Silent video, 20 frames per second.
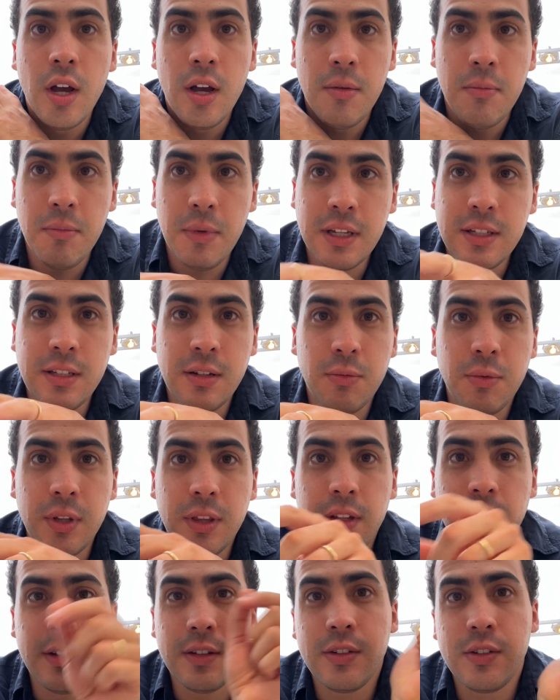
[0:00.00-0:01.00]
mix it with
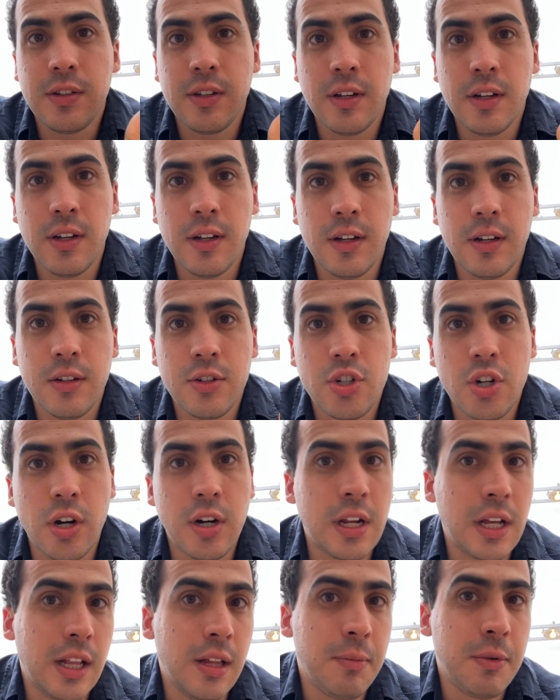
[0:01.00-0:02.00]
this charred
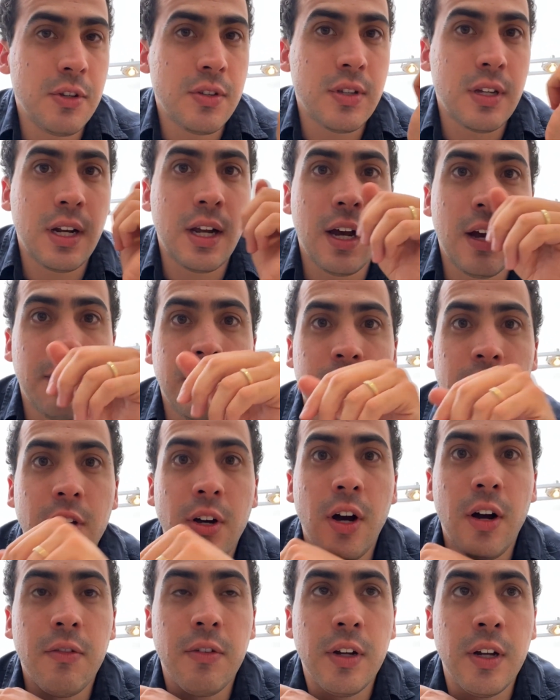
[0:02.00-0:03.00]
jalapenos that I have in the
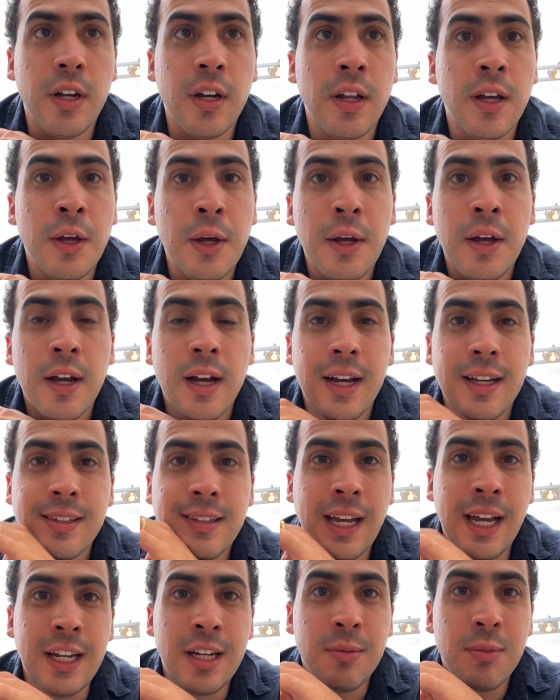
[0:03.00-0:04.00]
oven, a
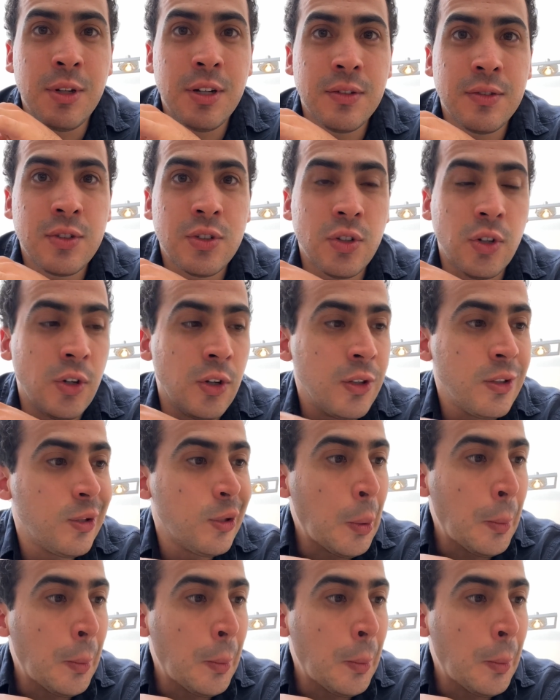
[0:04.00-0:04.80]
tiny bit of salt.